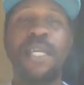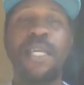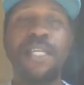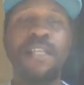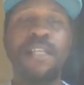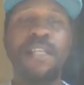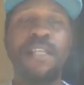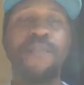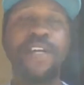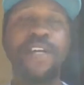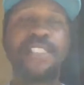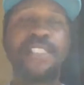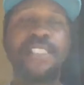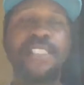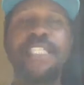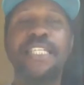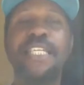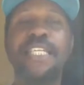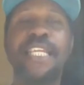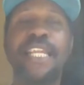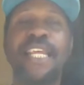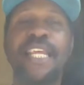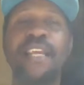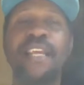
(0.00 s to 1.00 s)
And if I
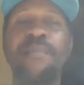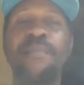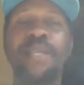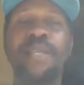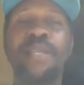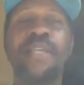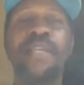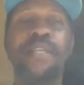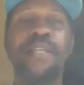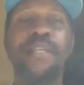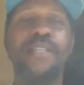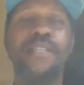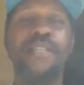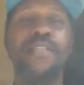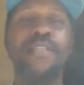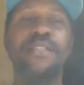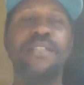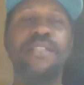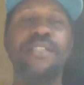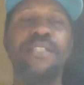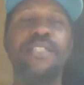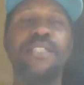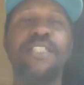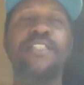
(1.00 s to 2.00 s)
see your name and
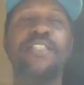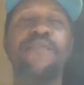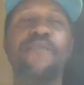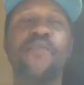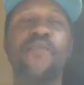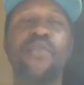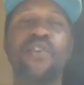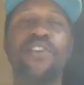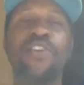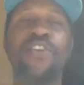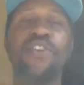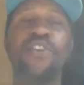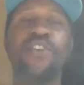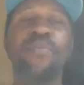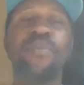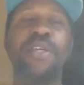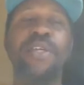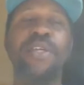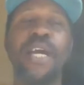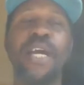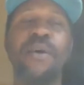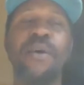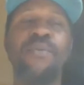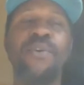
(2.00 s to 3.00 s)
it's foreign to
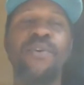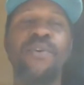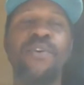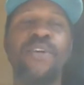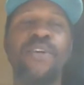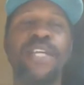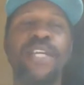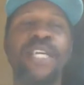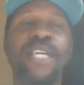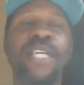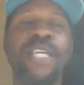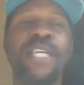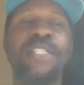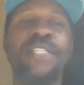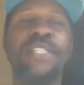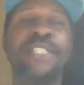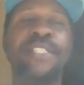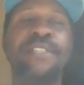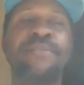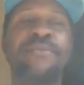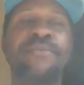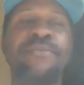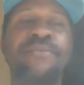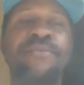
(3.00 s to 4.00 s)
me, I will go ahead
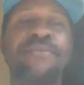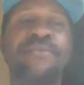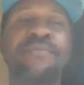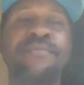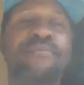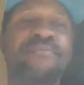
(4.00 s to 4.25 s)
and